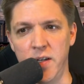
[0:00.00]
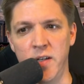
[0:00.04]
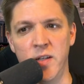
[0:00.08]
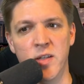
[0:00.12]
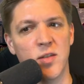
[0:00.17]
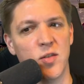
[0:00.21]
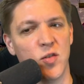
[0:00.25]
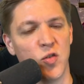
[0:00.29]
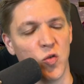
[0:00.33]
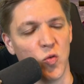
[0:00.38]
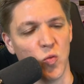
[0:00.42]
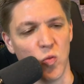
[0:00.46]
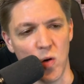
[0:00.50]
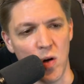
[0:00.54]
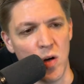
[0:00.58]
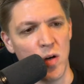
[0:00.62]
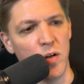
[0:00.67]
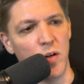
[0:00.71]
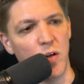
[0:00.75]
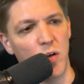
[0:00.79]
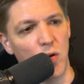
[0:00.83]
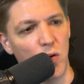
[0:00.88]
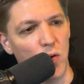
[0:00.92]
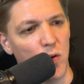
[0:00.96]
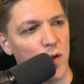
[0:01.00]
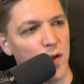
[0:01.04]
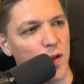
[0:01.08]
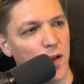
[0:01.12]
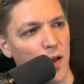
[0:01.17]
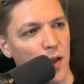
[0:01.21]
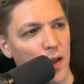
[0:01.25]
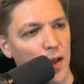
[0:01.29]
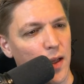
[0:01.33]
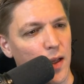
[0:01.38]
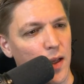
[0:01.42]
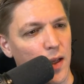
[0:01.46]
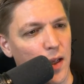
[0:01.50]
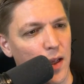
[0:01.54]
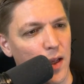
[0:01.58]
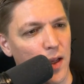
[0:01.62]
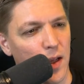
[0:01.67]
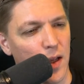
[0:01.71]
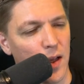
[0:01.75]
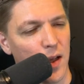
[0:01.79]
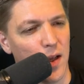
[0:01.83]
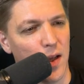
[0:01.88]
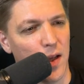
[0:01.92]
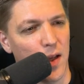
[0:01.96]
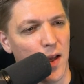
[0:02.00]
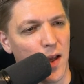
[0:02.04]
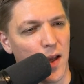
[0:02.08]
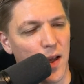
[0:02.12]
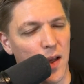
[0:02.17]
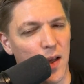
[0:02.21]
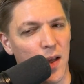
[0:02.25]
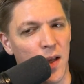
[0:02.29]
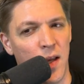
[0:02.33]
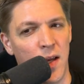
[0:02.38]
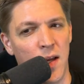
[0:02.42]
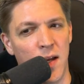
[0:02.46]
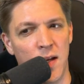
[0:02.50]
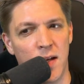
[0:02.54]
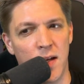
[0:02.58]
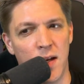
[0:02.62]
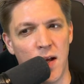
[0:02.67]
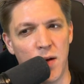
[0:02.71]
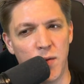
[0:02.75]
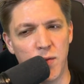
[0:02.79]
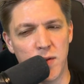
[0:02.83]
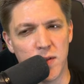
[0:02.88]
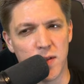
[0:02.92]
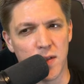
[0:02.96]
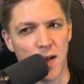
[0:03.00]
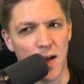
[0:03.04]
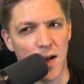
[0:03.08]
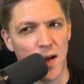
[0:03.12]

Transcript: in Toronto. And I was